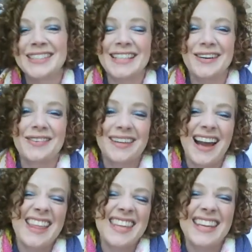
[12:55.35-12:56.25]
So
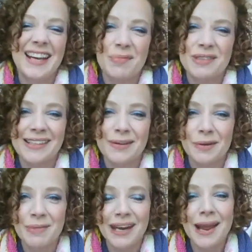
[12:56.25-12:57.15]
I think it helped a
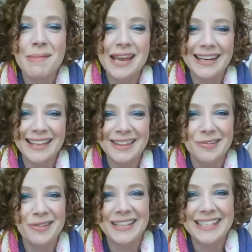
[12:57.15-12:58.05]
little bit. I made it
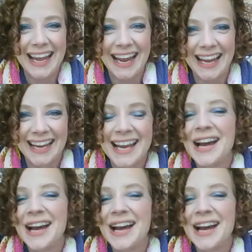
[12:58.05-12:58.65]
through the day.